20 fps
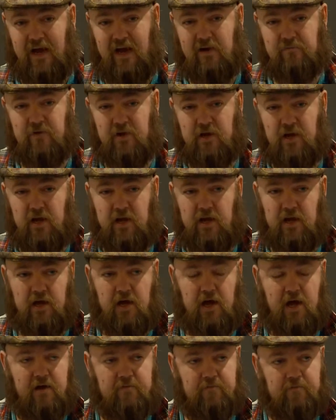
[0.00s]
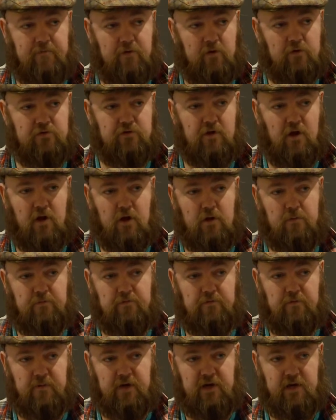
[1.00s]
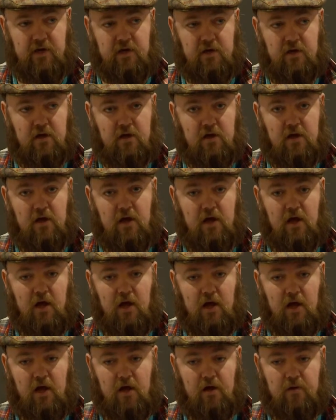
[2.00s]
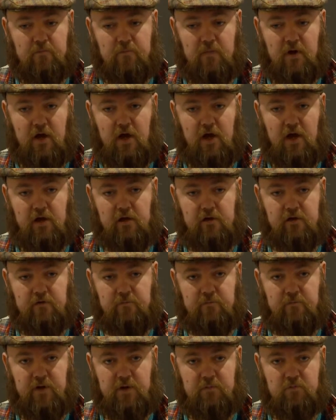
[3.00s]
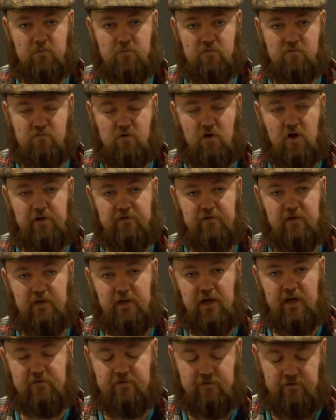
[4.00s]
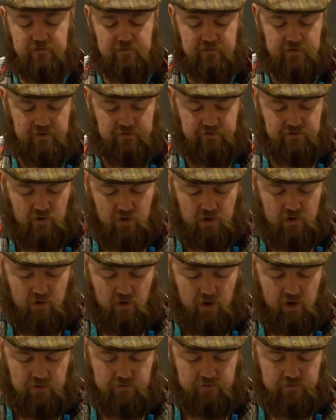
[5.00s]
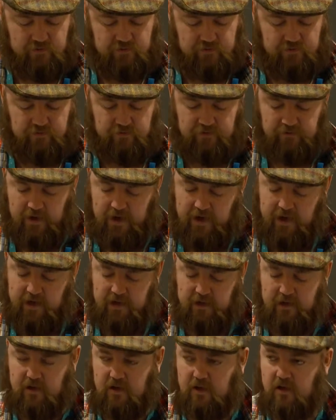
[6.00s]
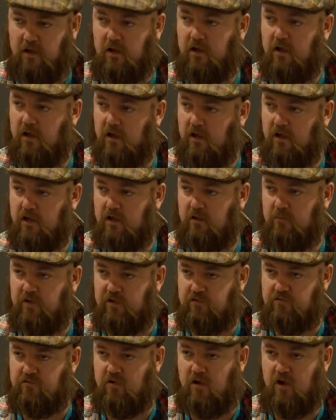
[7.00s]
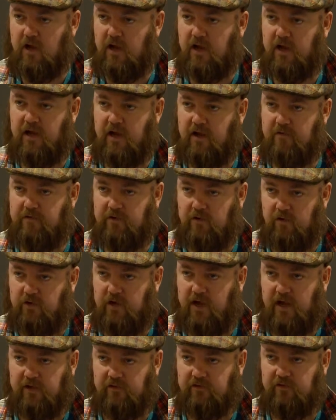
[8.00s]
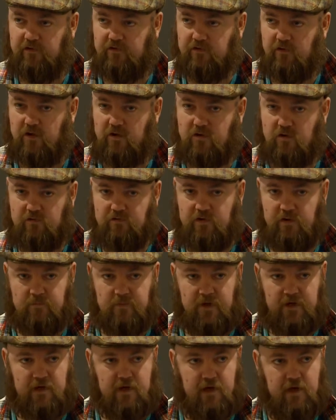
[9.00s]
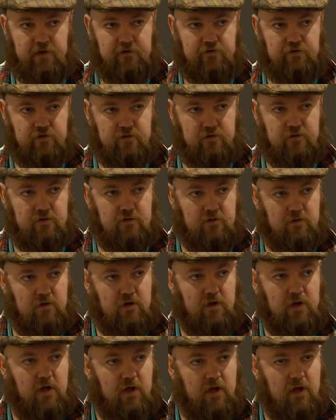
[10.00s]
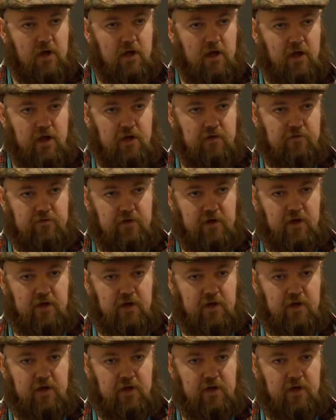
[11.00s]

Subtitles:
advocate and foster hope for me. And people were writing letters to this psychiatrist and saying, you know, can we try Kevin on antipsychotic medication? And his